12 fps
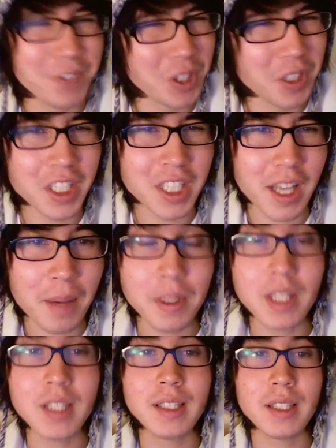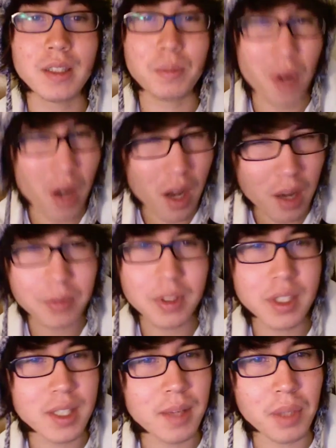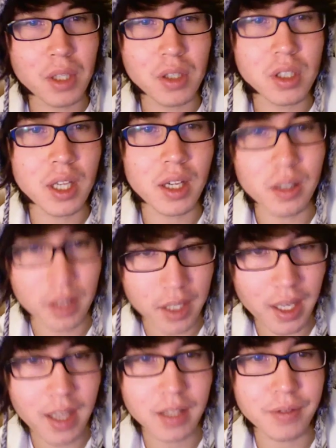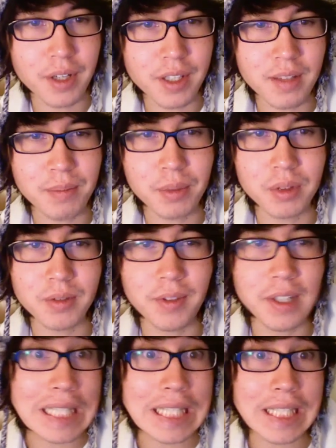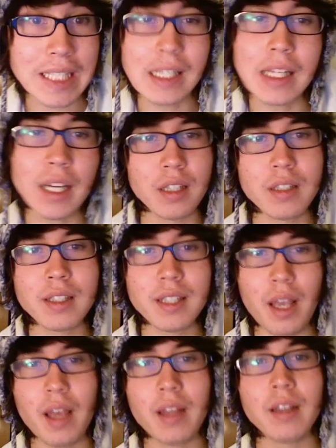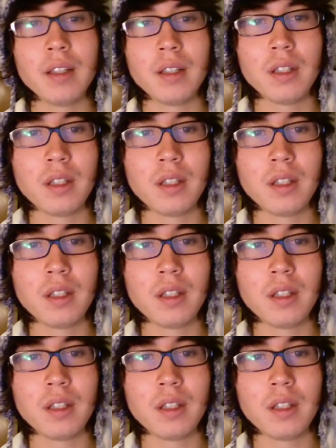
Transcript: If If you're learning Japanese, it's probably something you should take a look at. It's very simple, it's very easy to understand.